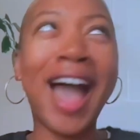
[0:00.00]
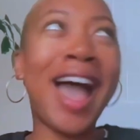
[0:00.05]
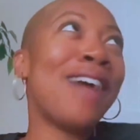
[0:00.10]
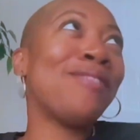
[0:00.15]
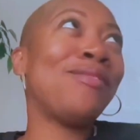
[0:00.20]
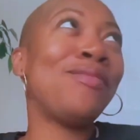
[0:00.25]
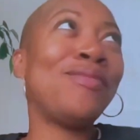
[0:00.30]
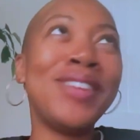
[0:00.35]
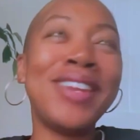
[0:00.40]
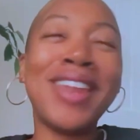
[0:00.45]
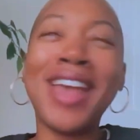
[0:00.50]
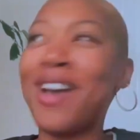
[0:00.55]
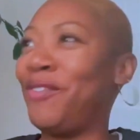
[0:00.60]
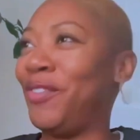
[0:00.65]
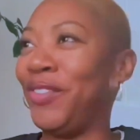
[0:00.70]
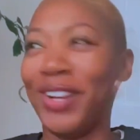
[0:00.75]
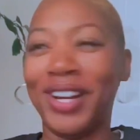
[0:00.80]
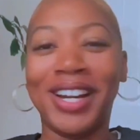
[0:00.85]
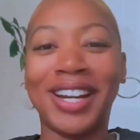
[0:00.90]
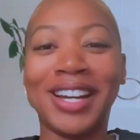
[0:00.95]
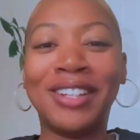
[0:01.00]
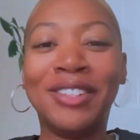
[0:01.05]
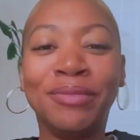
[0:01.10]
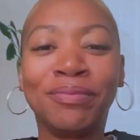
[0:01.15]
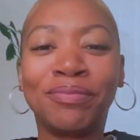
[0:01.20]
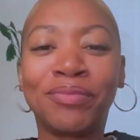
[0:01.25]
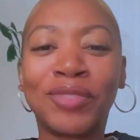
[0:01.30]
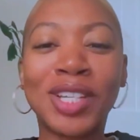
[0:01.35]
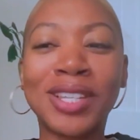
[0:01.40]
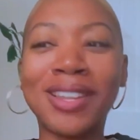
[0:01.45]
I've never,
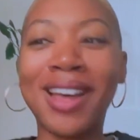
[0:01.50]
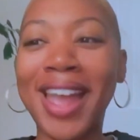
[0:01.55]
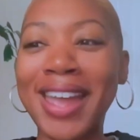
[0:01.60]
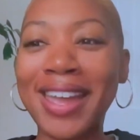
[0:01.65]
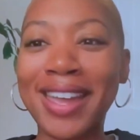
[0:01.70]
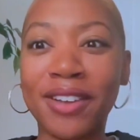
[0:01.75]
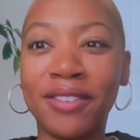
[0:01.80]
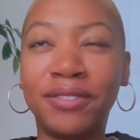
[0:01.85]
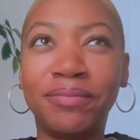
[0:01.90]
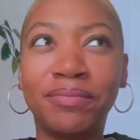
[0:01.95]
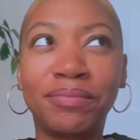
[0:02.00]
like,